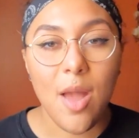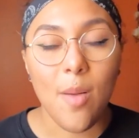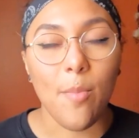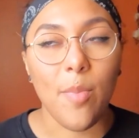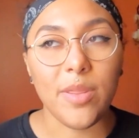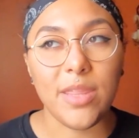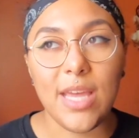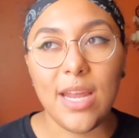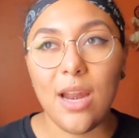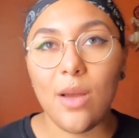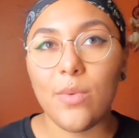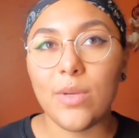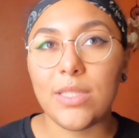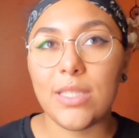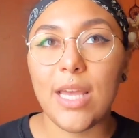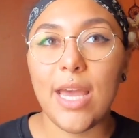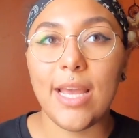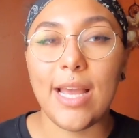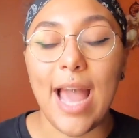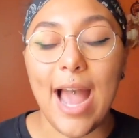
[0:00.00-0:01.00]
But then I was
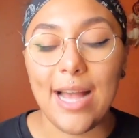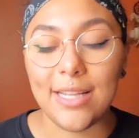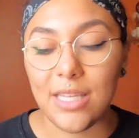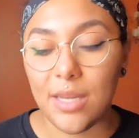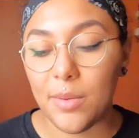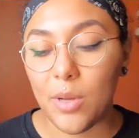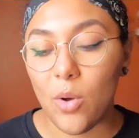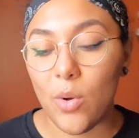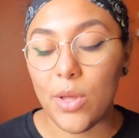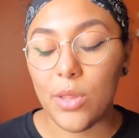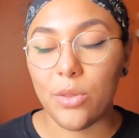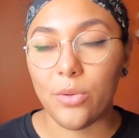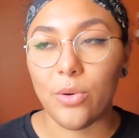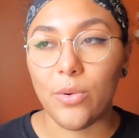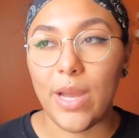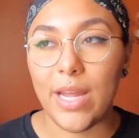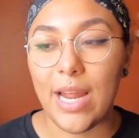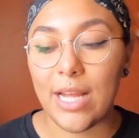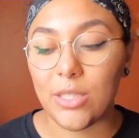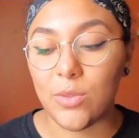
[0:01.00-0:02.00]
like, as I'm going
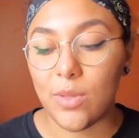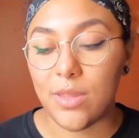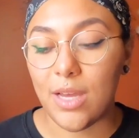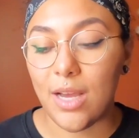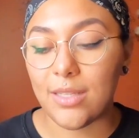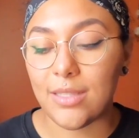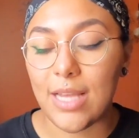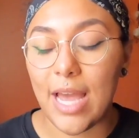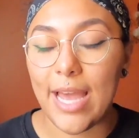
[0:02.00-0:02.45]
through It Ends With Us,